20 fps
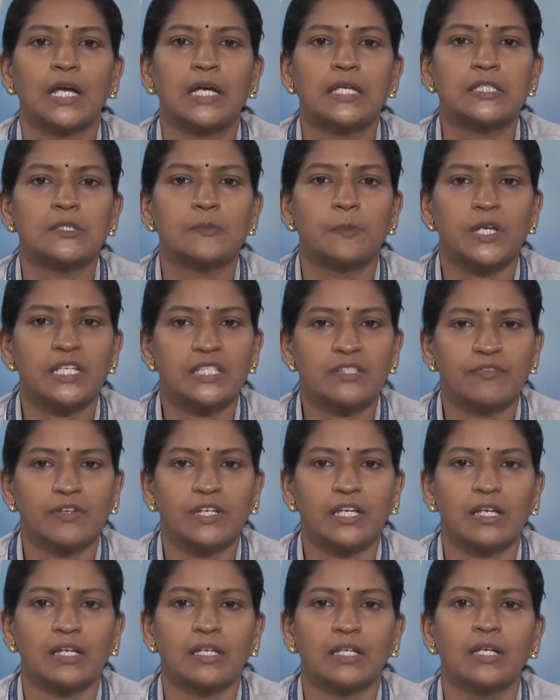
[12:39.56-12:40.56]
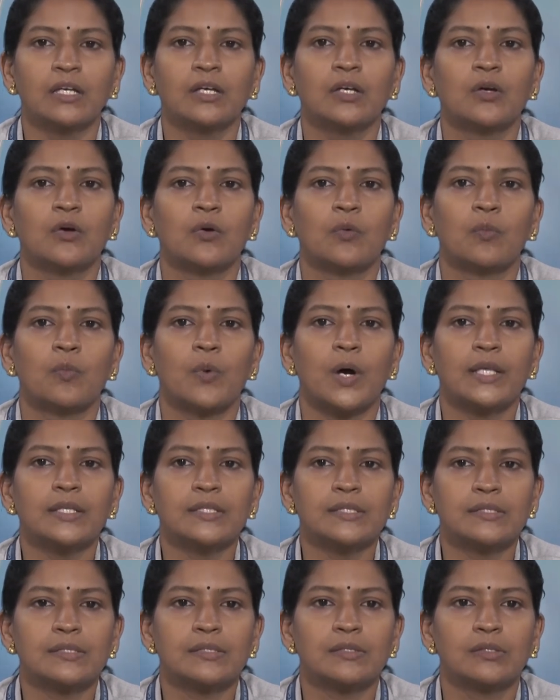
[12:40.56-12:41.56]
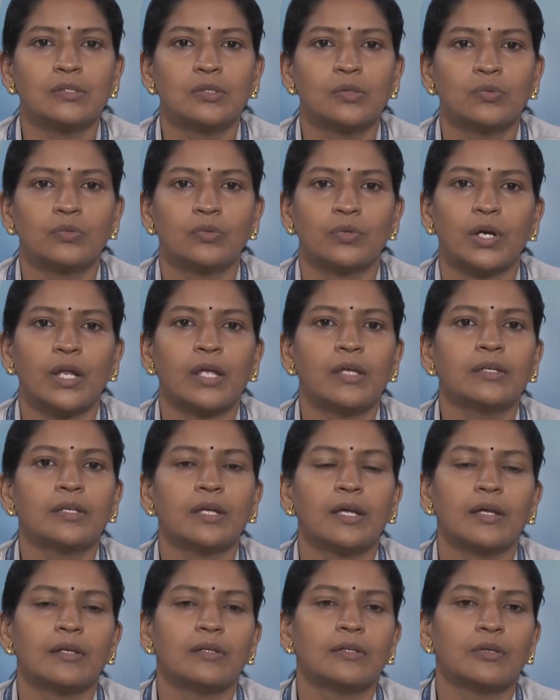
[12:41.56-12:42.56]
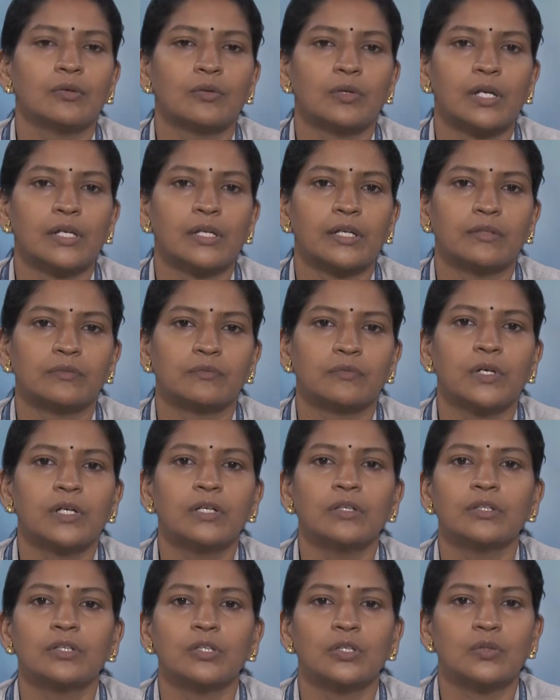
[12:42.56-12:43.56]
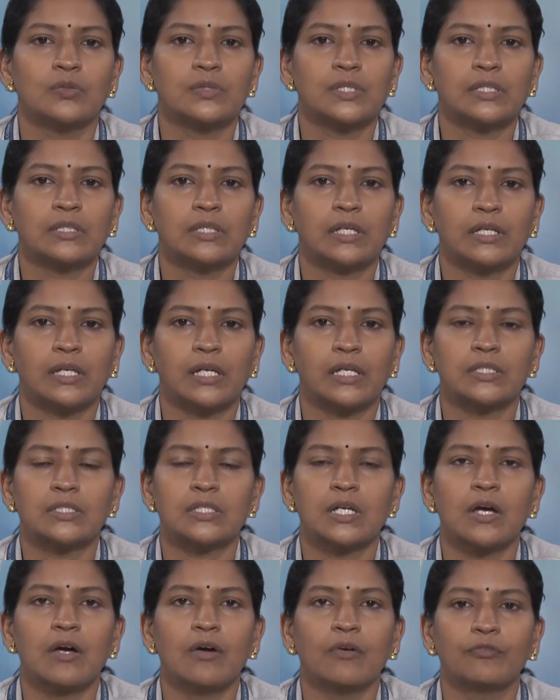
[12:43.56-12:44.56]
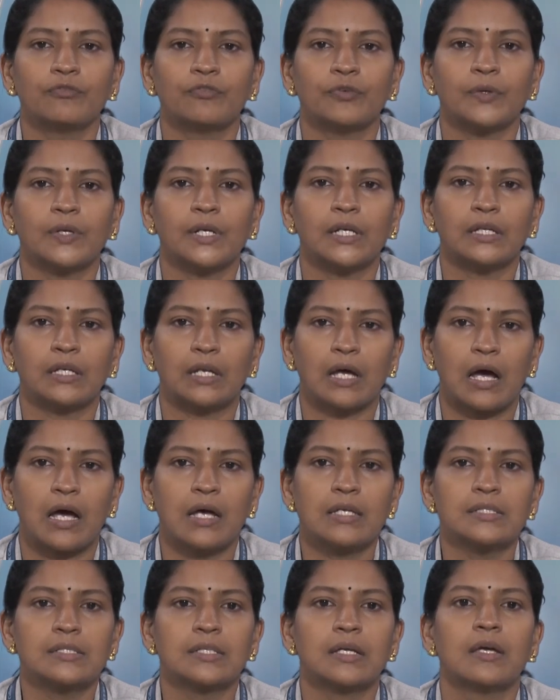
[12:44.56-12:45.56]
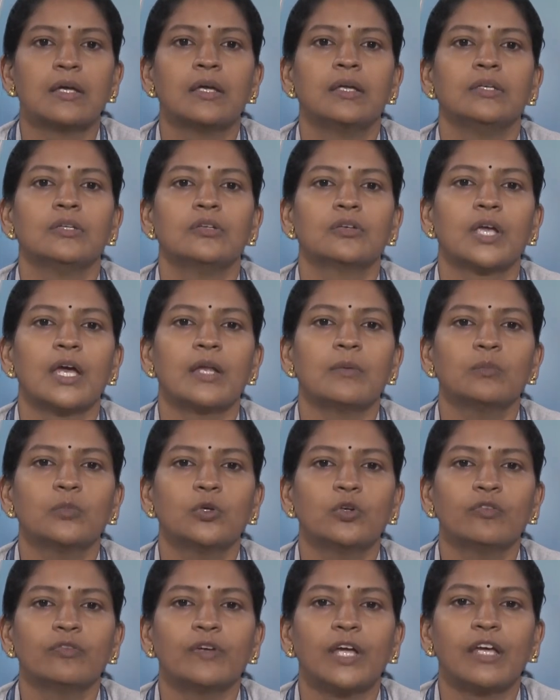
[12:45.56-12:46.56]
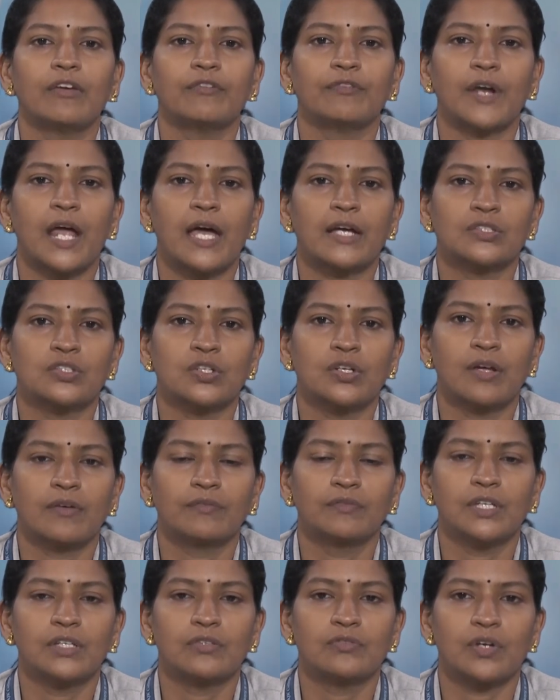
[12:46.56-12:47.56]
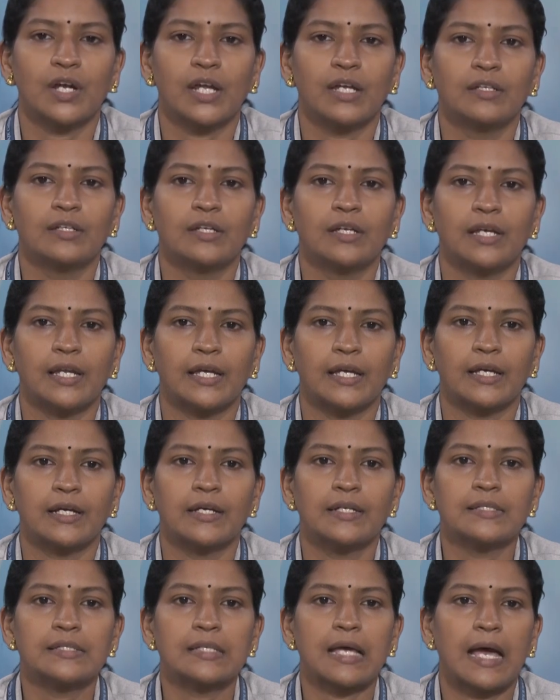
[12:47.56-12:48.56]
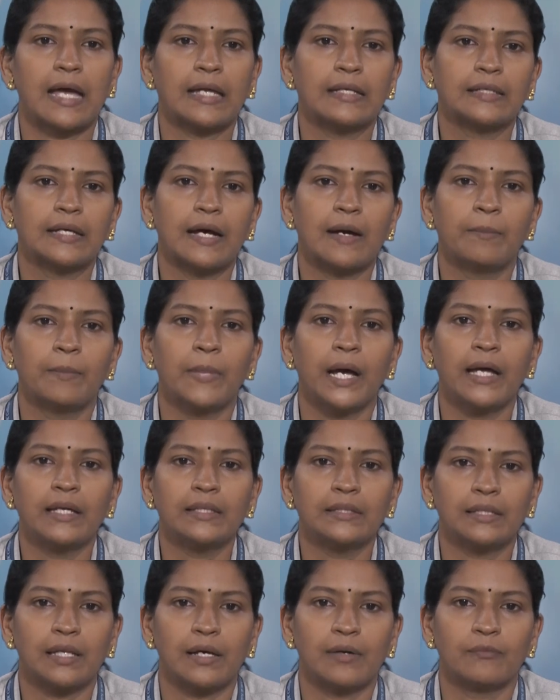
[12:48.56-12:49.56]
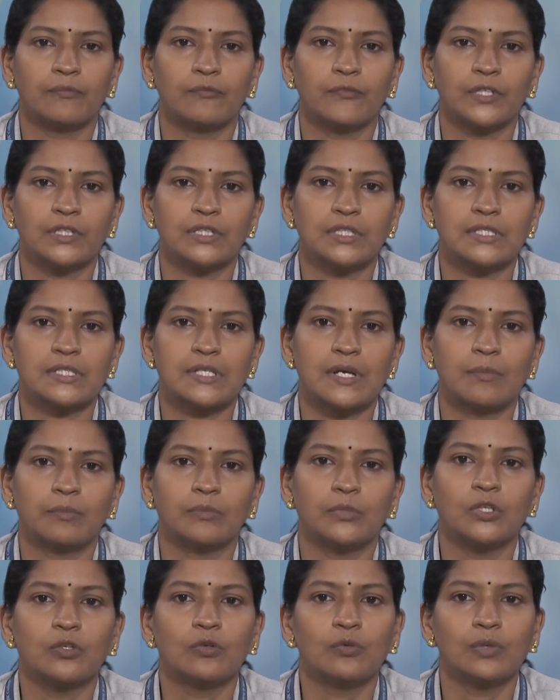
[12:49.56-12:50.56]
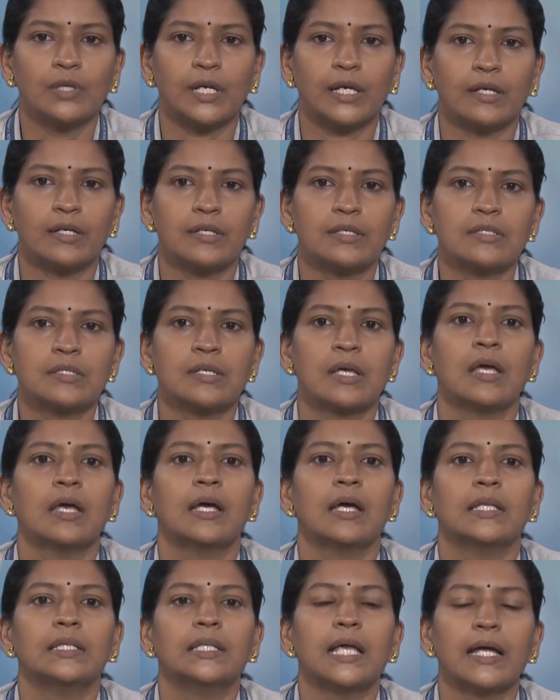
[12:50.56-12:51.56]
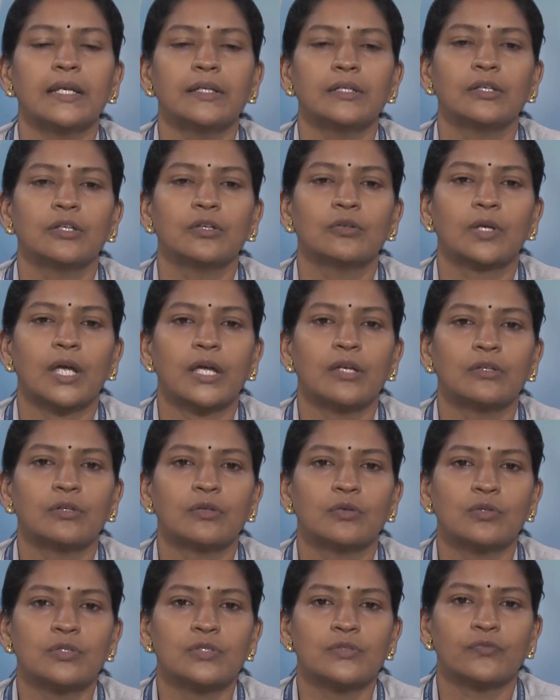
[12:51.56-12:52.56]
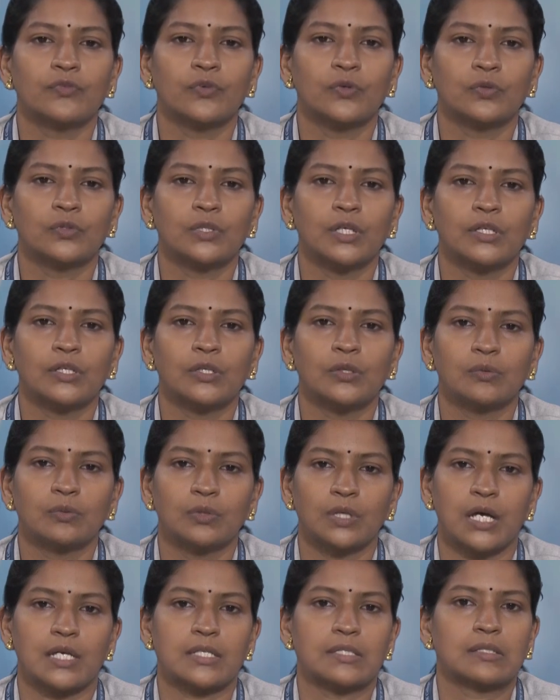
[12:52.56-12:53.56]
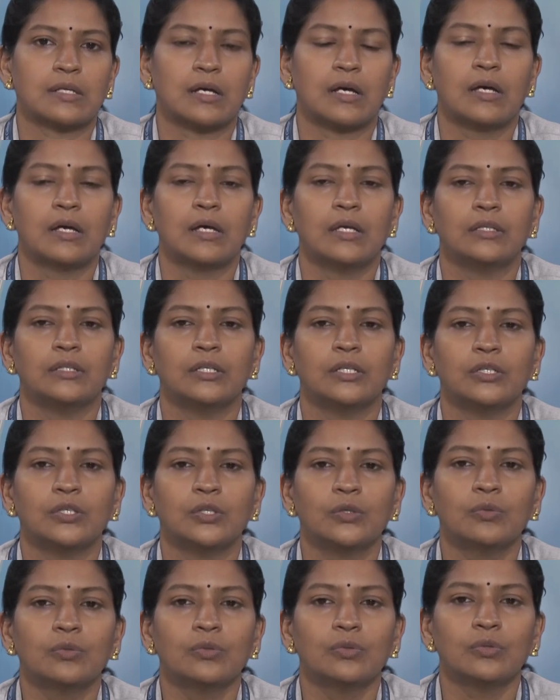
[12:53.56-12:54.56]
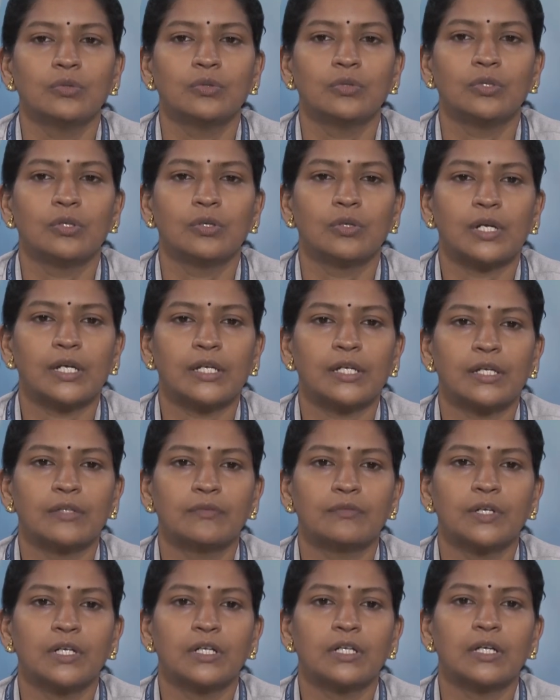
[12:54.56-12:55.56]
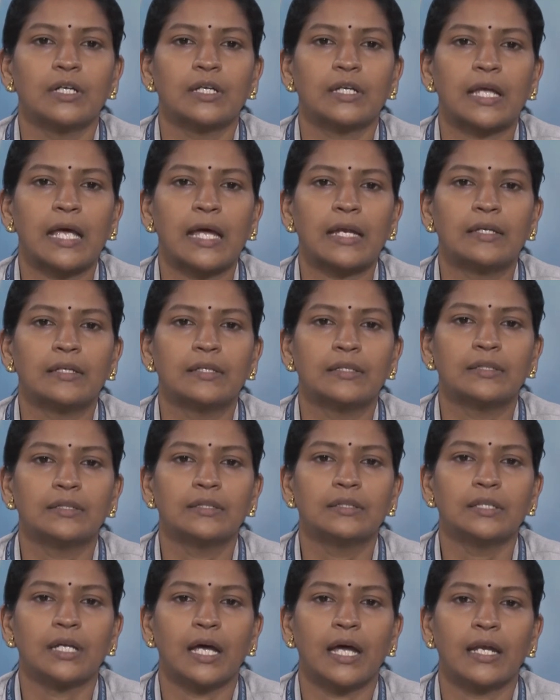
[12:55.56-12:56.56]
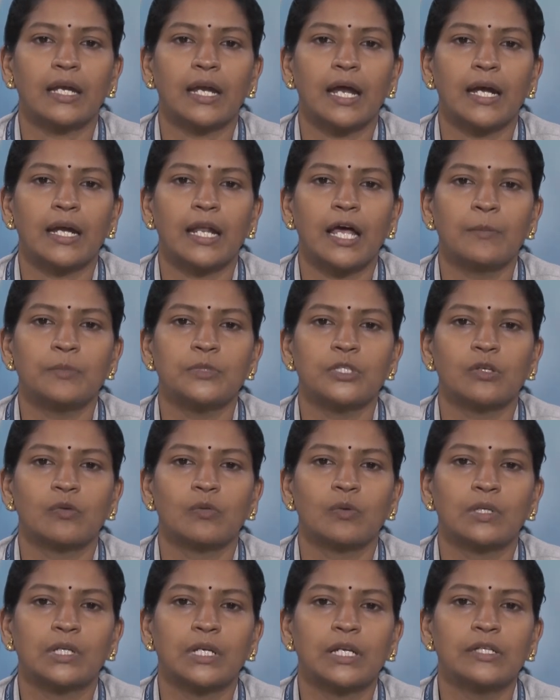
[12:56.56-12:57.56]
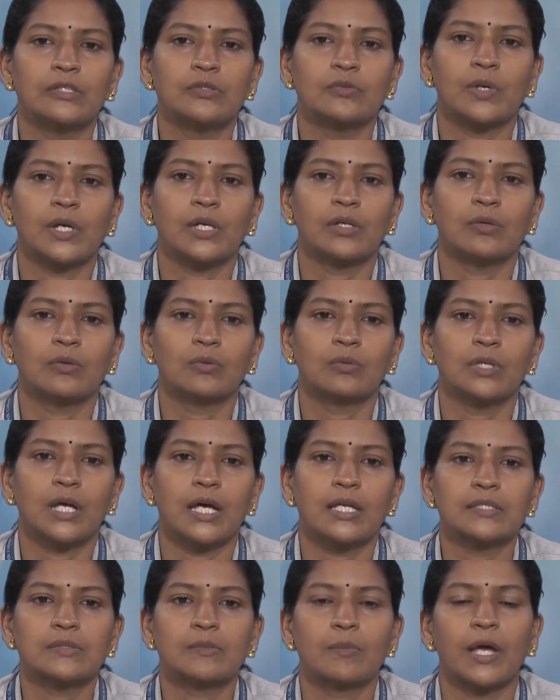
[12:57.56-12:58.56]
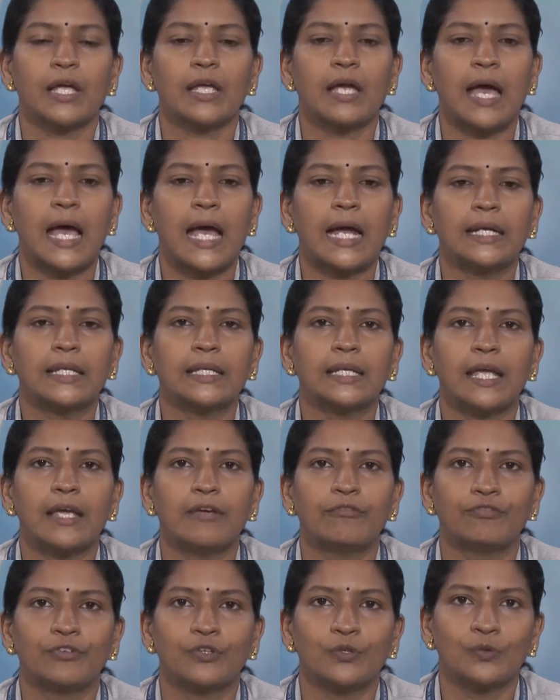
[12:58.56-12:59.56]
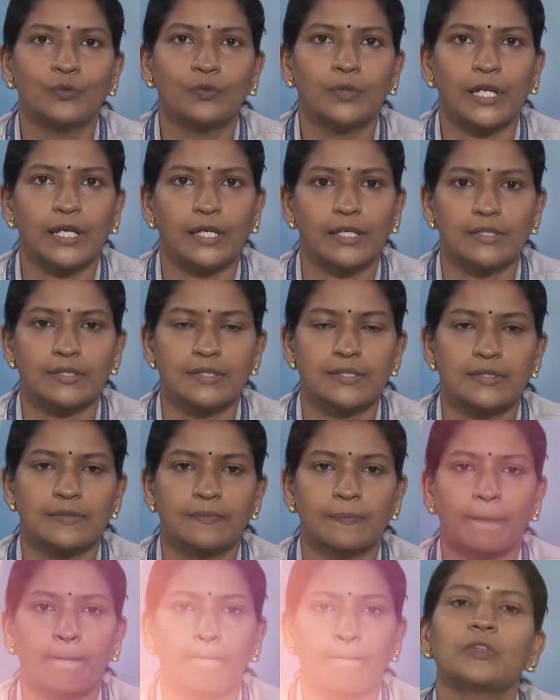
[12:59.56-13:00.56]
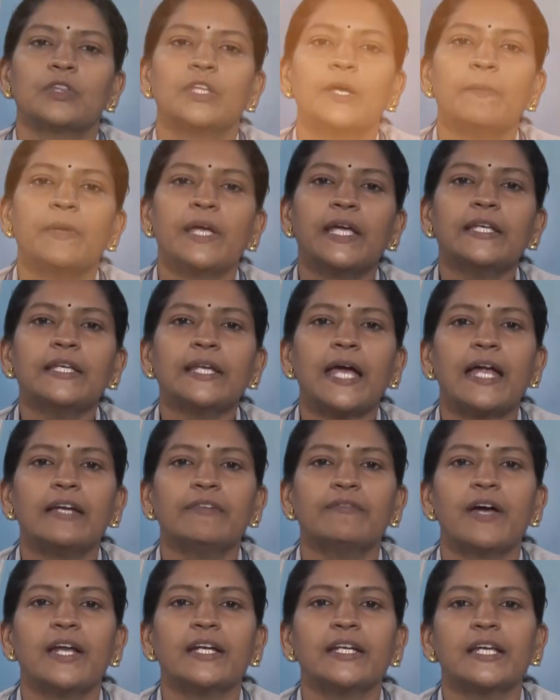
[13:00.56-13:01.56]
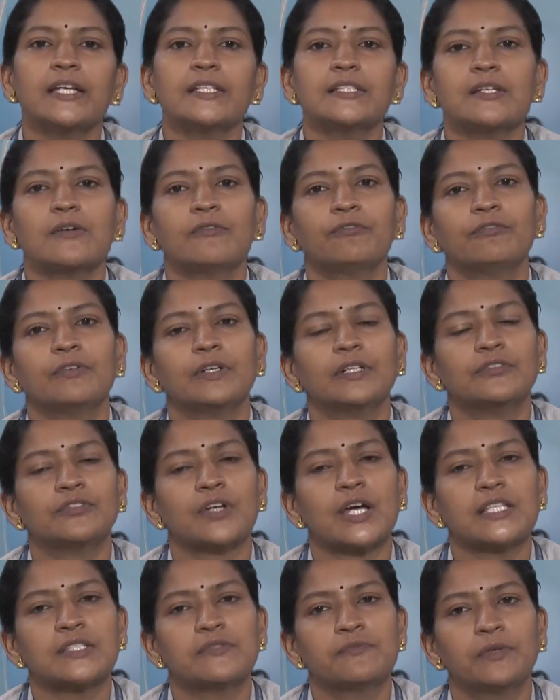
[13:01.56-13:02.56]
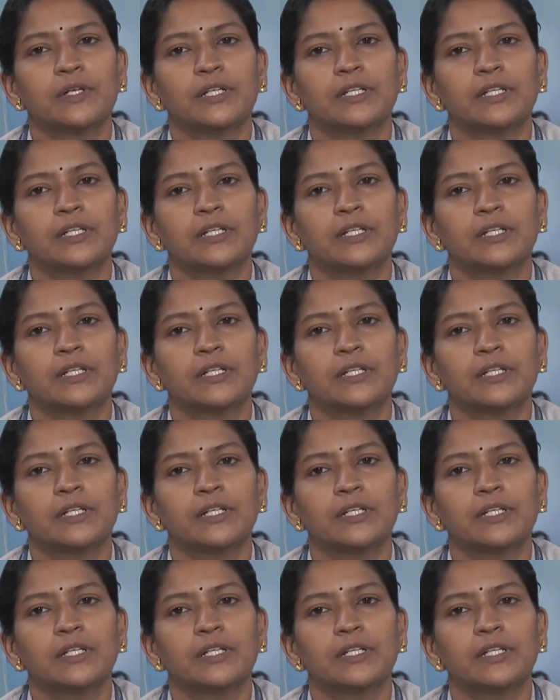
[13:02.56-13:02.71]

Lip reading: Specifically, once you train a neural network using the data for a task, you can move a fraction of the trained layers and combine them with some new layers that you can use for the new task. The new neural network can learn and adapt quickly to a new task by adding a few layers. The main advantage of transfer